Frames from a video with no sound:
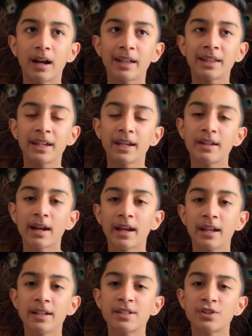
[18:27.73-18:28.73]
I think
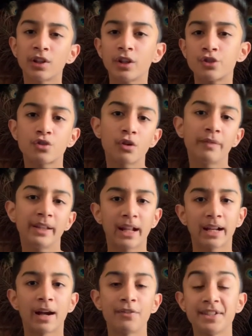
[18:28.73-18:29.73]
it's not the trophy
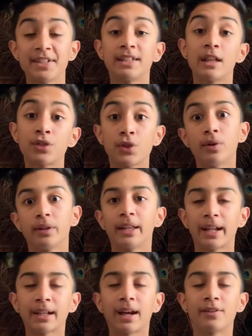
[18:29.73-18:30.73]
that counts, it's the
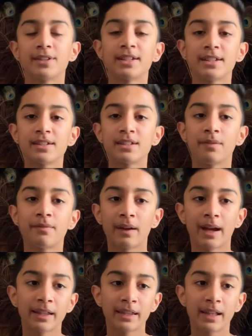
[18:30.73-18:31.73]
thought that counts. It's the
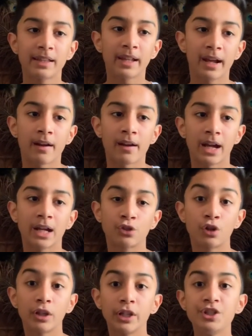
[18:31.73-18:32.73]
fact that they're
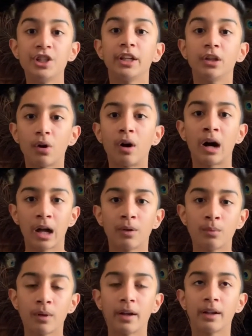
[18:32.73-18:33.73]
acknowledging your
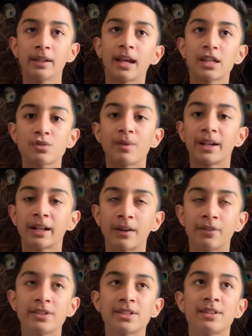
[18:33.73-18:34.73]
hard work. That's what
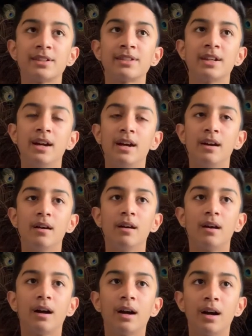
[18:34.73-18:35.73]
counts. Because
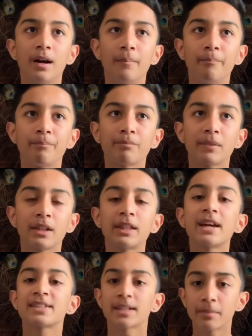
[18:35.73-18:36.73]

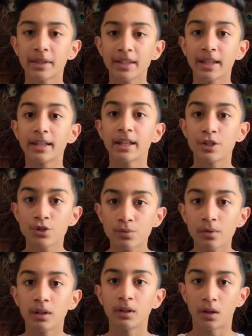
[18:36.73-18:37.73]
that's something that they
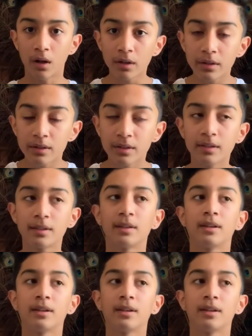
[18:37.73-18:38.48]
do a lot